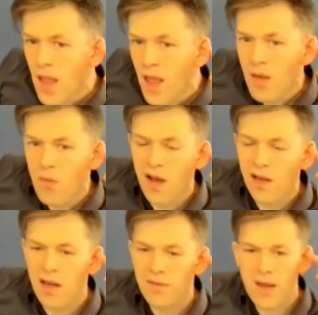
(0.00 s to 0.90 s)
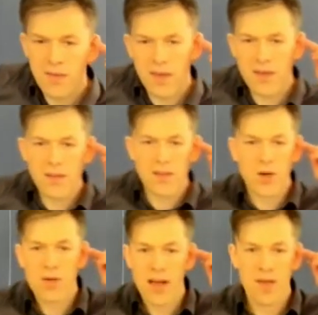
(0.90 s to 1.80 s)
Have a look well, at I, I, think, you
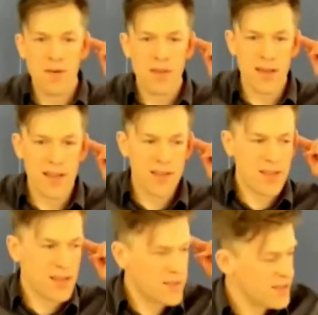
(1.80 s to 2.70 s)
know, everything is,